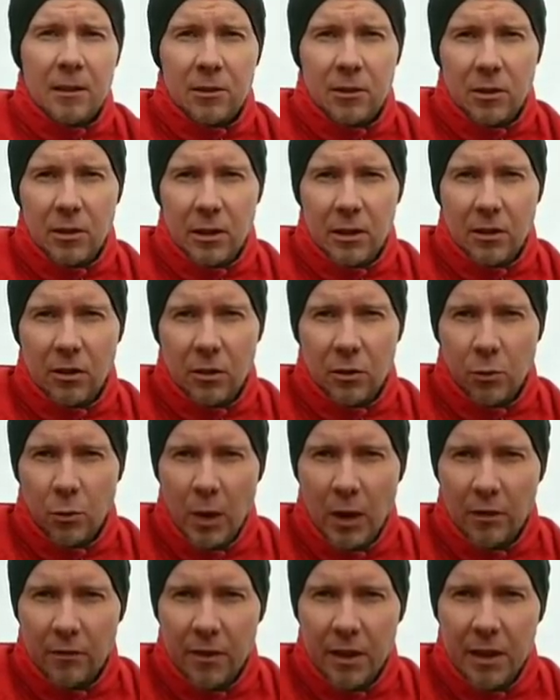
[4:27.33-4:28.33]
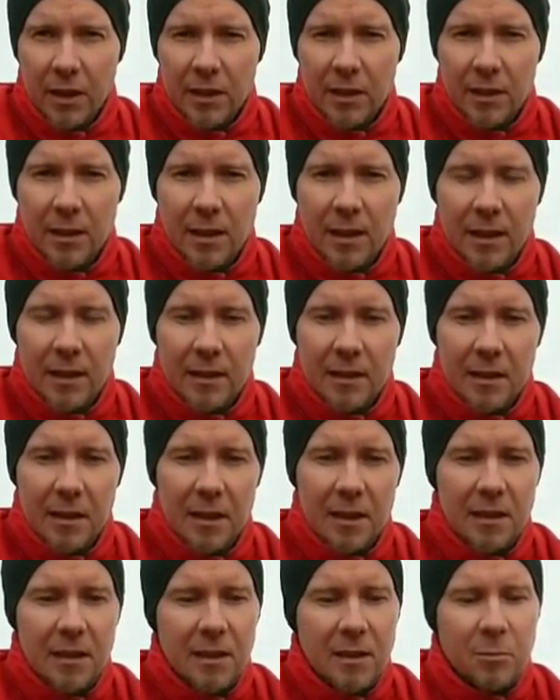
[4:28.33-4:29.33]
So I got one of these, and
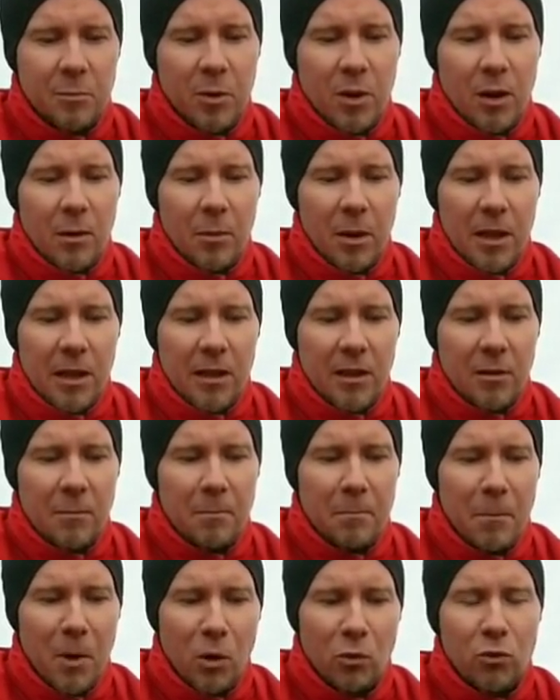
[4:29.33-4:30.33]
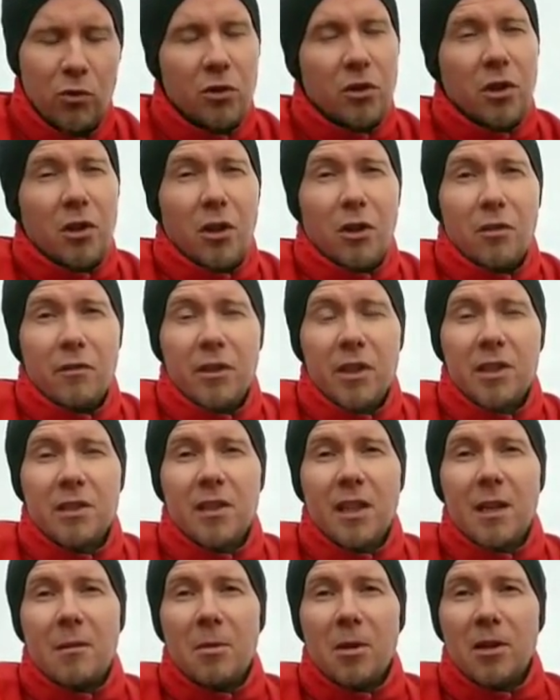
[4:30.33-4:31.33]
this is probably the most
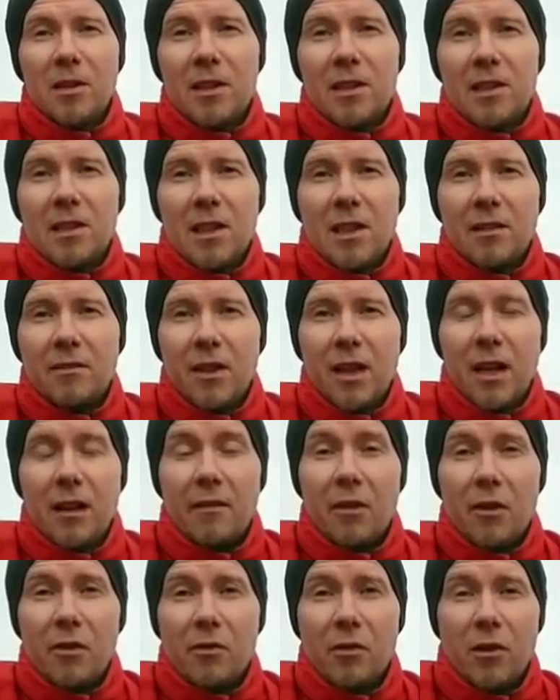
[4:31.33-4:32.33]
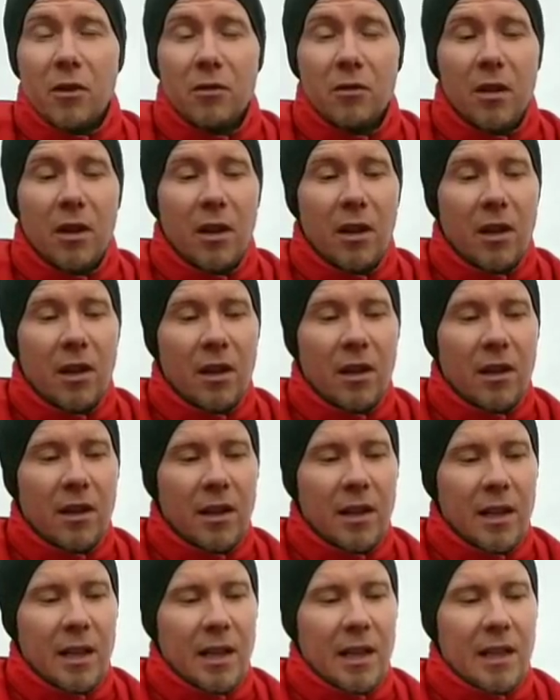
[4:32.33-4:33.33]
overstable disc I've ever thrown.
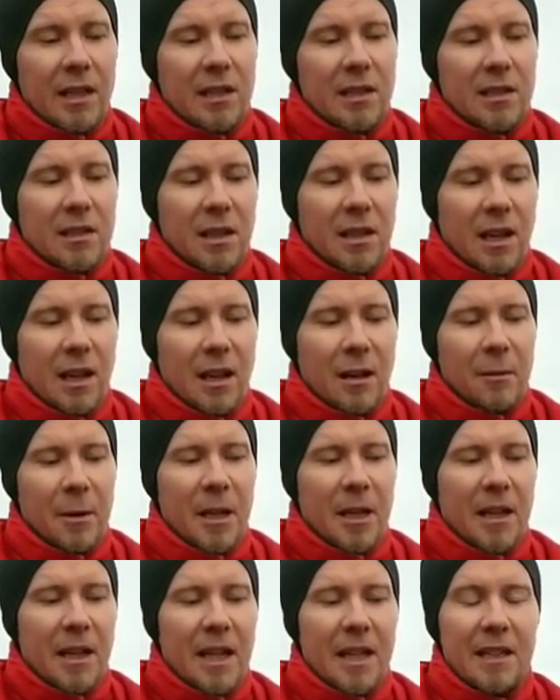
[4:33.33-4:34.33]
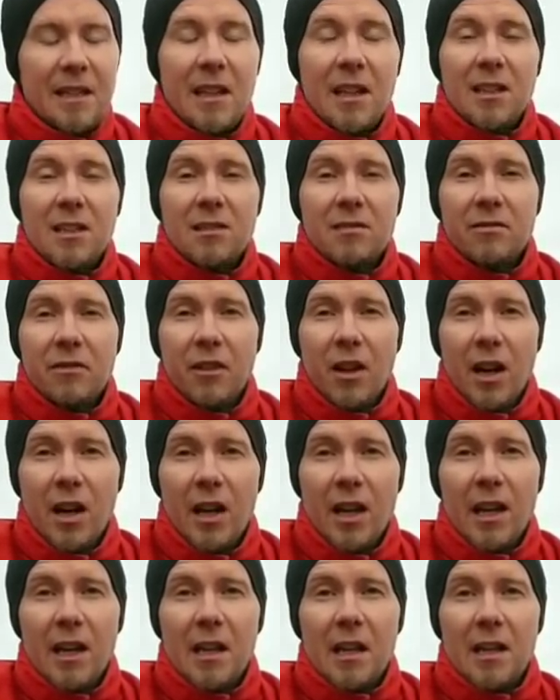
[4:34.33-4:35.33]
It doesn't
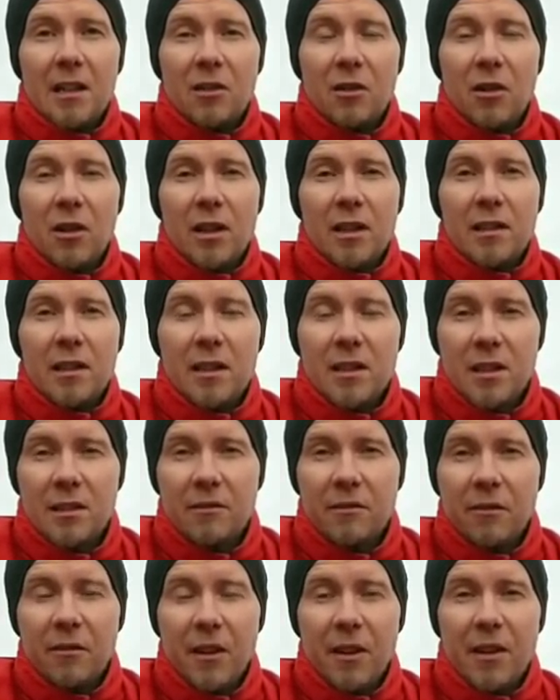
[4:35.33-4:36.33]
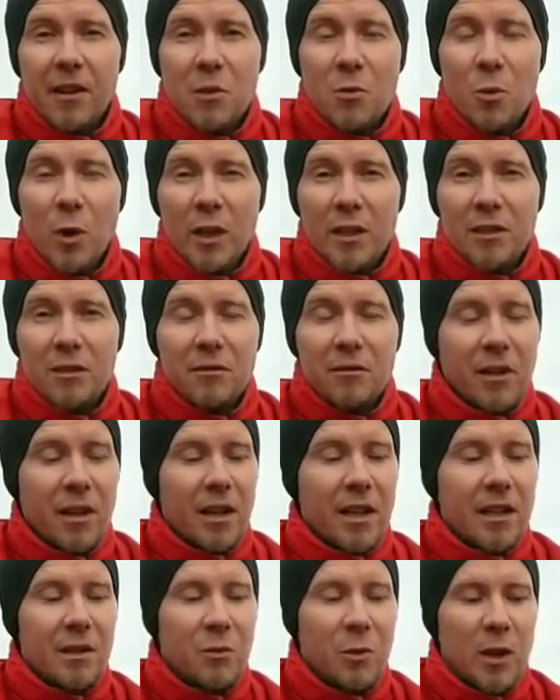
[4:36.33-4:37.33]
fly at all. It doesn't want to
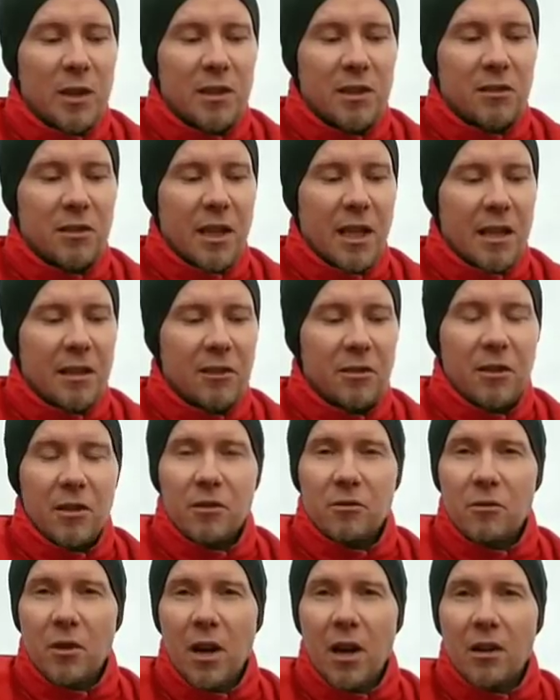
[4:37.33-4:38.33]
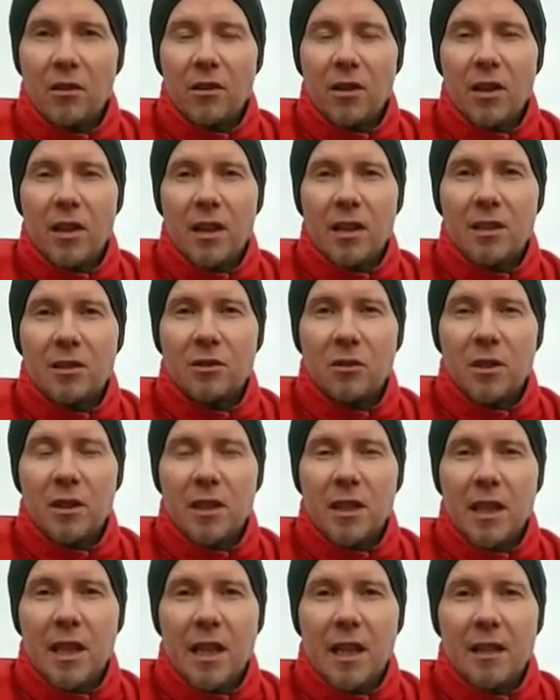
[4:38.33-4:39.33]
fly. It wants to get to the ground as soon
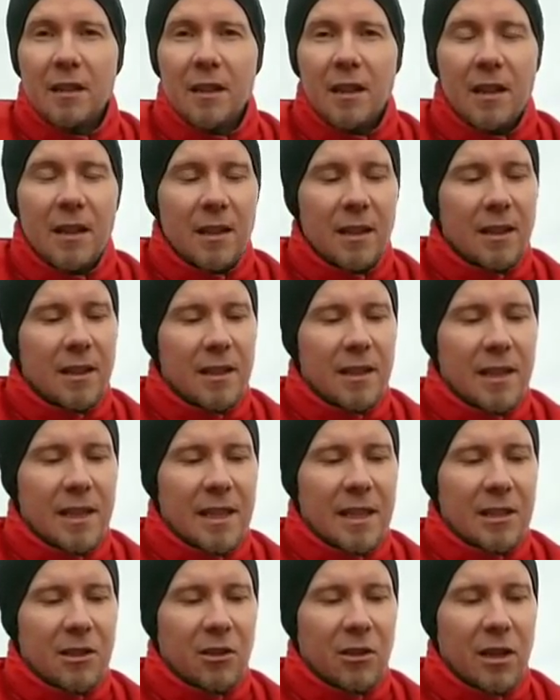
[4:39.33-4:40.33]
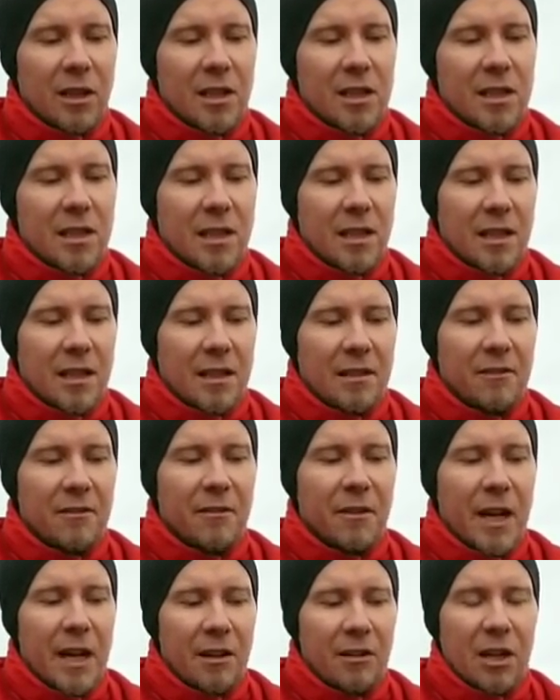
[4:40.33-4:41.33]
as it can. So it's
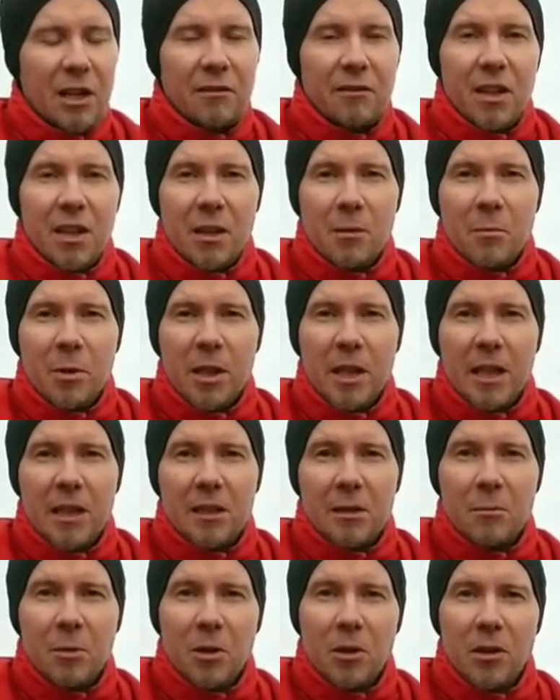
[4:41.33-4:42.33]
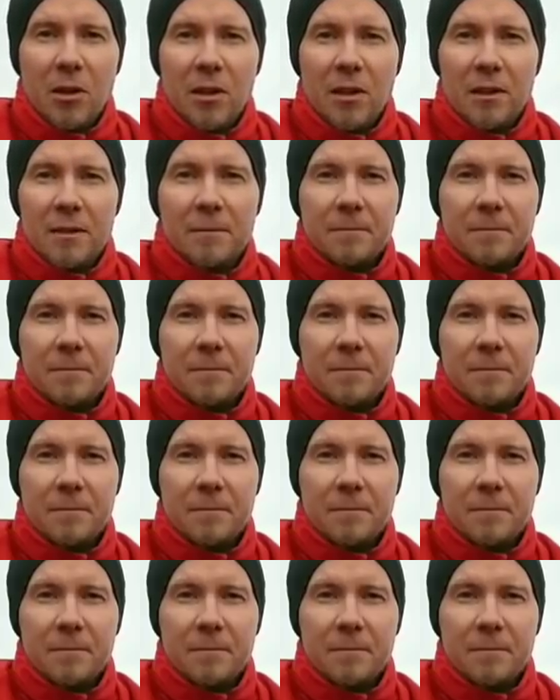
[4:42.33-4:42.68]
very, very predictable.